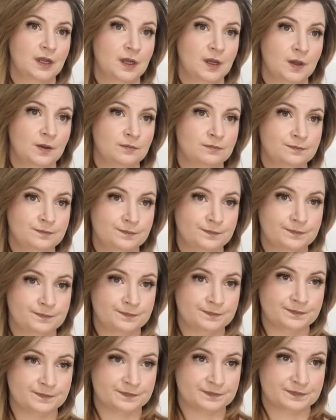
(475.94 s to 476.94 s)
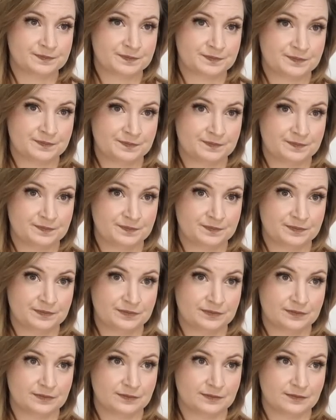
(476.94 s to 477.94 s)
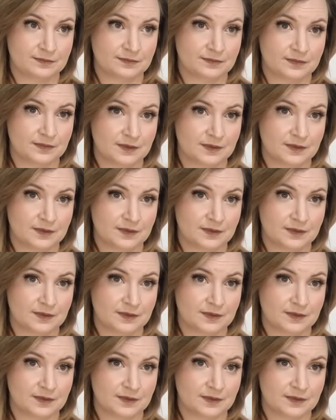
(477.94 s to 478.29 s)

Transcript: Casey, you're a pixelated leprechaun.